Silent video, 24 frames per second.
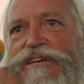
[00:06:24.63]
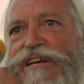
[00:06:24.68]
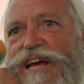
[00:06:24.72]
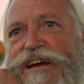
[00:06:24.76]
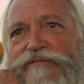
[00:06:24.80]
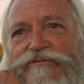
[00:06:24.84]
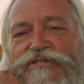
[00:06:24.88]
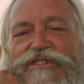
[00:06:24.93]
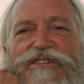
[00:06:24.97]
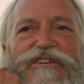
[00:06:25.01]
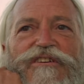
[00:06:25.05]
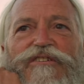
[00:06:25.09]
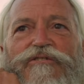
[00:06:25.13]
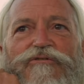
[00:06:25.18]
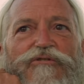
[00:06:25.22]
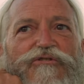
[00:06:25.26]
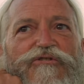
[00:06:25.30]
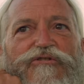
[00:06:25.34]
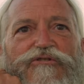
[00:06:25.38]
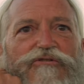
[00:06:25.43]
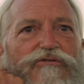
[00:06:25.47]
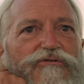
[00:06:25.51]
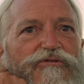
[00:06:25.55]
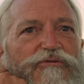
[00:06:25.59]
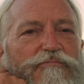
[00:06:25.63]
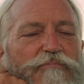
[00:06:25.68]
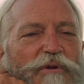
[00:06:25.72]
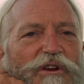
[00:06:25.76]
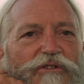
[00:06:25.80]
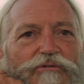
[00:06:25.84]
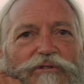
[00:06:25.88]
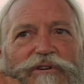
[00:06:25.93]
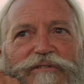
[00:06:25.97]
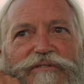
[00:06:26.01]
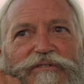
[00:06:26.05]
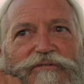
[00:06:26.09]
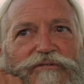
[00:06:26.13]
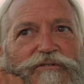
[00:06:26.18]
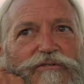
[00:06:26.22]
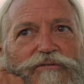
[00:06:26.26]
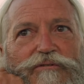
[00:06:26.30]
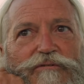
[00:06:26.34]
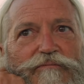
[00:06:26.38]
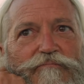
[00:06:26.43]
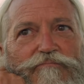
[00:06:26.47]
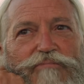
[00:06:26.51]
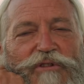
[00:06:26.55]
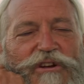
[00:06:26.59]
Every English speaker I've
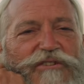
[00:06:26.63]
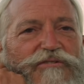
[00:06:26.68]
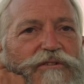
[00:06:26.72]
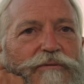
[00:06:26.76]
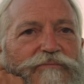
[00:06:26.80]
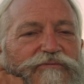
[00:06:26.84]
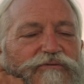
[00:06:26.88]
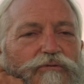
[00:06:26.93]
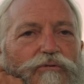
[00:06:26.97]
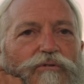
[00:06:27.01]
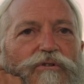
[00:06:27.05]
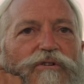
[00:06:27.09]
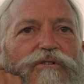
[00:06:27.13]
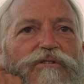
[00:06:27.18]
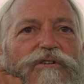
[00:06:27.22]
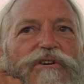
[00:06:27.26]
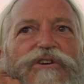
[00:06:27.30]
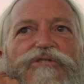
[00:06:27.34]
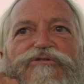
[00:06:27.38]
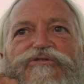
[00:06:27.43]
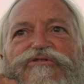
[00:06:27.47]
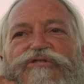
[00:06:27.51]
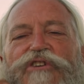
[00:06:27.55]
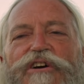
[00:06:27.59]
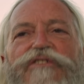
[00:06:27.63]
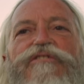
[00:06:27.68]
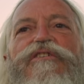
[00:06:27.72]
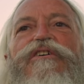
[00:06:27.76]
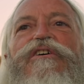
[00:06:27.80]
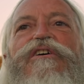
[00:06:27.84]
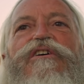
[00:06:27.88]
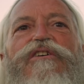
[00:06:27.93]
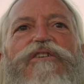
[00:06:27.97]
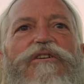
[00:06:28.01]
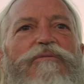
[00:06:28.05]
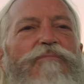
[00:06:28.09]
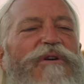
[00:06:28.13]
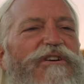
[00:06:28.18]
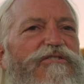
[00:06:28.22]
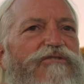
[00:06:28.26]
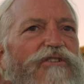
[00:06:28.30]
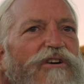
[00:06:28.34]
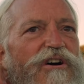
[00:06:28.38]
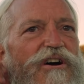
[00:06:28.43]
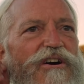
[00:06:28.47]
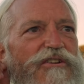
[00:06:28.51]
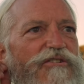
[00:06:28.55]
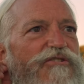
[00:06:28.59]
ever played them for has said, "Oh my
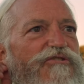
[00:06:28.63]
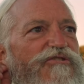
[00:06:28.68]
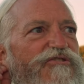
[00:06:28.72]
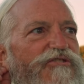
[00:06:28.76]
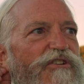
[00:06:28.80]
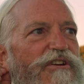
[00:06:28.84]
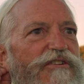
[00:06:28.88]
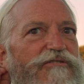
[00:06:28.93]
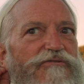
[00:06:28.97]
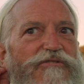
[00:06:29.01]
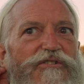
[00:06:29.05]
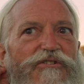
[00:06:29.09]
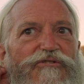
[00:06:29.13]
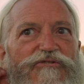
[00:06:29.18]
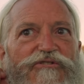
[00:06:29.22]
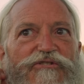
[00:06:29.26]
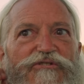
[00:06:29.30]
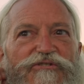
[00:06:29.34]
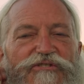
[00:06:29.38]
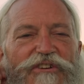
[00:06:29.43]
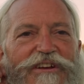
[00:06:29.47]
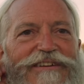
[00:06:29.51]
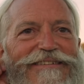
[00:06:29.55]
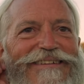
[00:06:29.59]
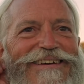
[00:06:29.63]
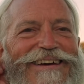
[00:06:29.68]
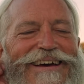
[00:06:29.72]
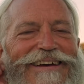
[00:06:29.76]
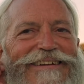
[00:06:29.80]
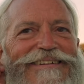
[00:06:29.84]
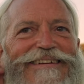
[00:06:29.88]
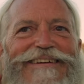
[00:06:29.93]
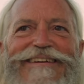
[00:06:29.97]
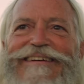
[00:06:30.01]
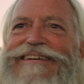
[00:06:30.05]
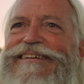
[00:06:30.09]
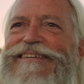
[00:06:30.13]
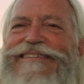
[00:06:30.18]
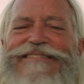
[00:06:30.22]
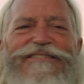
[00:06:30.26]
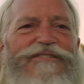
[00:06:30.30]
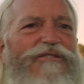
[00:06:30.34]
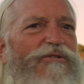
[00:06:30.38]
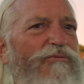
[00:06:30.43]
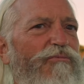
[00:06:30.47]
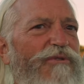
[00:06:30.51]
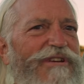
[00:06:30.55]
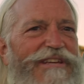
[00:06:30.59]
God, he's saying this, he's saying that."
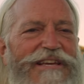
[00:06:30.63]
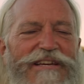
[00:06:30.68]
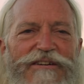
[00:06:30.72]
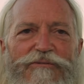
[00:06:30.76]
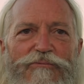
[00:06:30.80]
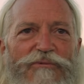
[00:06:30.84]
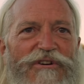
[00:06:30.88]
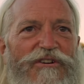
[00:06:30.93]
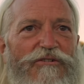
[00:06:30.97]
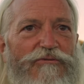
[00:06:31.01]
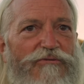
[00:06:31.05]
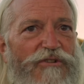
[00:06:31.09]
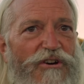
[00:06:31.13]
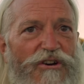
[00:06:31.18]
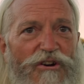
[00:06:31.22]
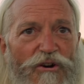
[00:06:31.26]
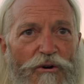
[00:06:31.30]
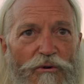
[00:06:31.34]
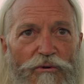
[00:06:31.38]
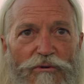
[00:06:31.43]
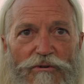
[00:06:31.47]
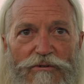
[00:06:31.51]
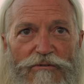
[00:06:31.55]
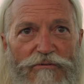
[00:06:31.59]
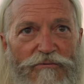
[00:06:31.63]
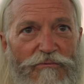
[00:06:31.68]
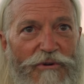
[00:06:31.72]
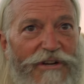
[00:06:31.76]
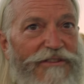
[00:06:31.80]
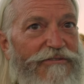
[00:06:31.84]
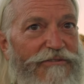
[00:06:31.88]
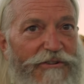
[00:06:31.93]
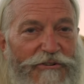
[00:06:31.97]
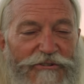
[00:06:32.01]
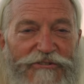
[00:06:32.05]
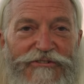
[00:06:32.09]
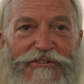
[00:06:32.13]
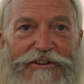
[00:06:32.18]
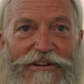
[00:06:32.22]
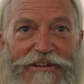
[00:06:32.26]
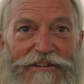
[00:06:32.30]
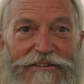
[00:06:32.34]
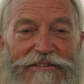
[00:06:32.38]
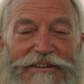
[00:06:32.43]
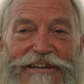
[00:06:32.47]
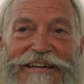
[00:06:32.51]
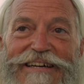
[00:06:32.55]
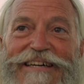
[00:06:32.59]
No, we can't. We don't know what they're
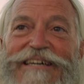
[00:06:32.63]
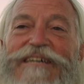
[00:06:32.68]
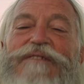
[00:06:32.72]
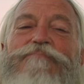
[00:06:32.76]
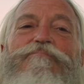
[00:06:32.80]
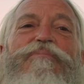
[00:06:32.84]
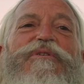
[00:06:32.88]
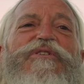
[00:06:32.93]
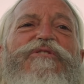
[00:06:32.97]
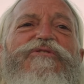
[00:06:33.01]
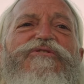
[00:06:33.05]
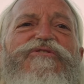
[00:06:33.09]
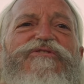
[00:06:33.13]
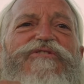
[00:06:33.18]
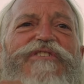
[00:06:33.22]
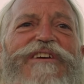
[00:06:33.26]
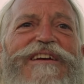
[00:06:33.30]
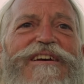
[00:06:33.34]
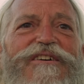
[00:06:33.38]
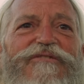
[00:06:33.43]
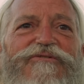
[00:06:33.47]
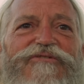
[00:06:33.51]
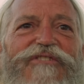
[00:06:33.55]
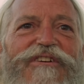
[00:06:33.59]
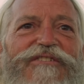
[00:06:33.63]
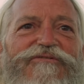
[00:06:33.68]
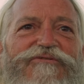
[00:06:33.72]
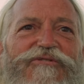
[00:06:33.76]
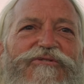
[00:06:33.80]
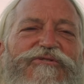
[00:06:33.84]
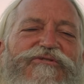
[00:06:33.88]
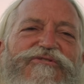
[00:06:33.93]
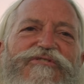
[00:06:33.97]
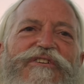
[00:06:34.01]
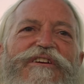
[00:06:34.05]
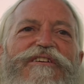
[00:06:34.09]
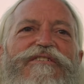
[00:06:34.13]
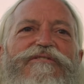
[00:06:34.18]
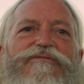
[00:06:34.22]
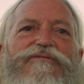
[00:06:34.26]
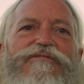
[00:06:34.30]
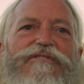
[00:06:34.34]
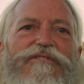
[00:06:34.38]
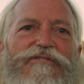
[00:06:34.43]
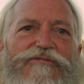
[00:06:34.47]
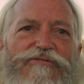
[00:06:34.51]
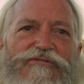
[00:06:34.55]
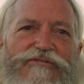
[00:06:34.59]
saying, but it sounds like they're saying
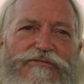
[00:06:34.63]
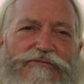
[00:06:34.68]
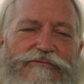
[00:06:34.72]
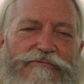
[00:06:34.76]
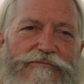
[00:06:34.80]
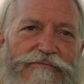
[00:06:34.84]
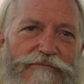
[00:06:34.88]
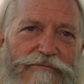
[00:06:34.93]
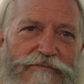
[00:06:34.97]
things.